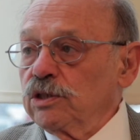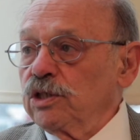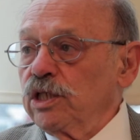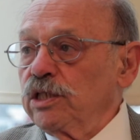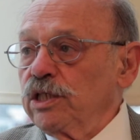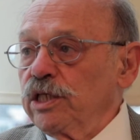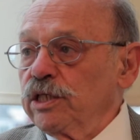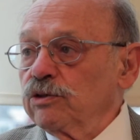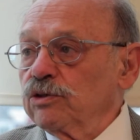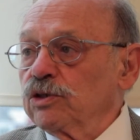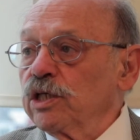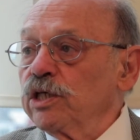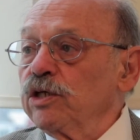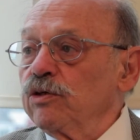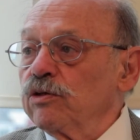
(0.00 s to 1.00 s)
San Diego
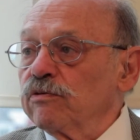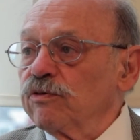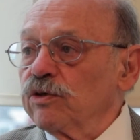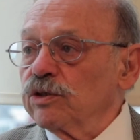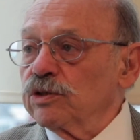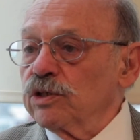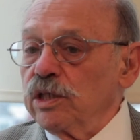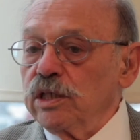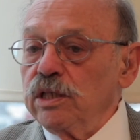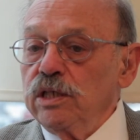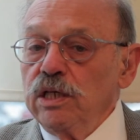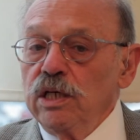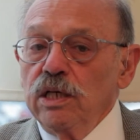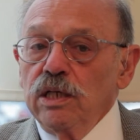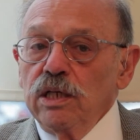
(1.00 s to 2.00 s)
State University,
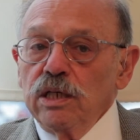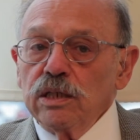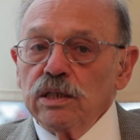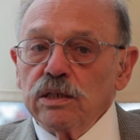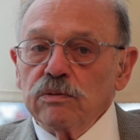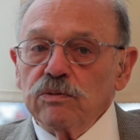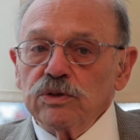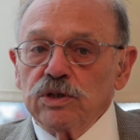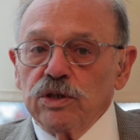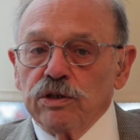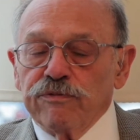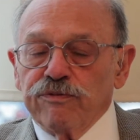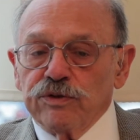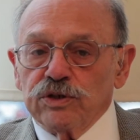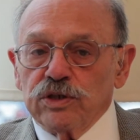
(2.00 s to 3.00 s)
and I was there
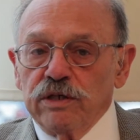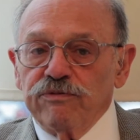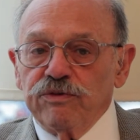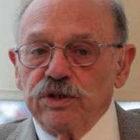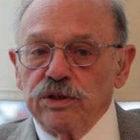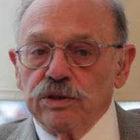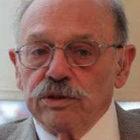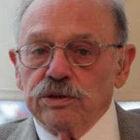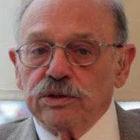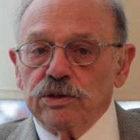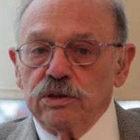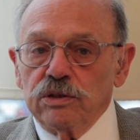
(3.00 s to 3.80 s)
for 7 years.